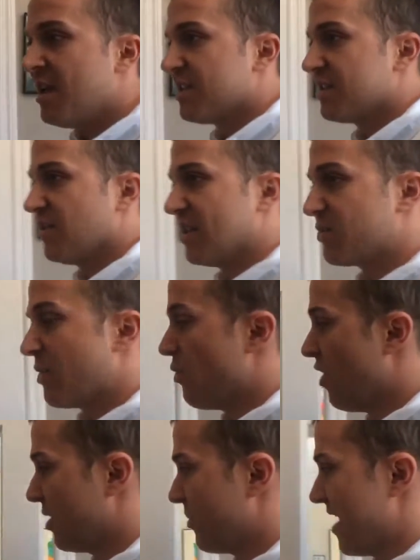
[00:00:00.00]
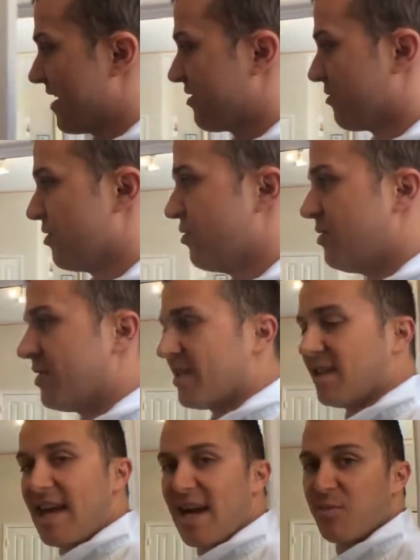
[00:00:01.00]
So as we walk back through
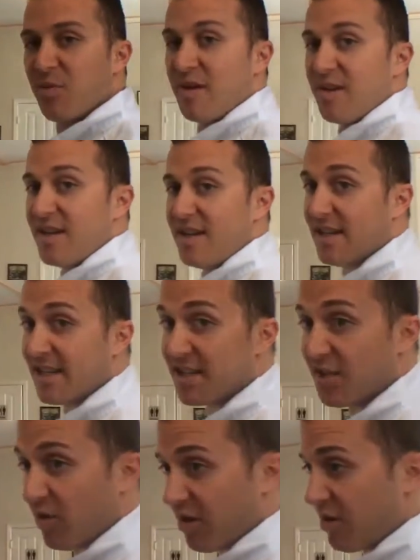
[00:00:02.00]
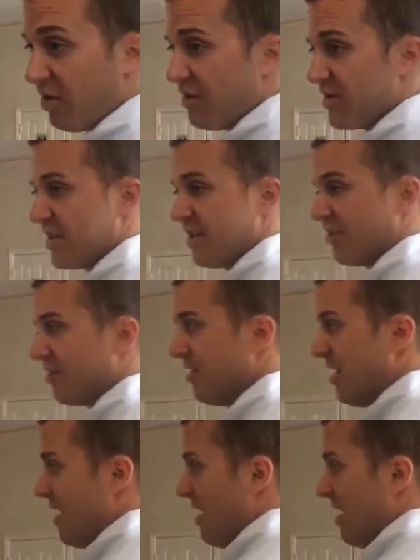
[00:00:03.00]
the library into our call center,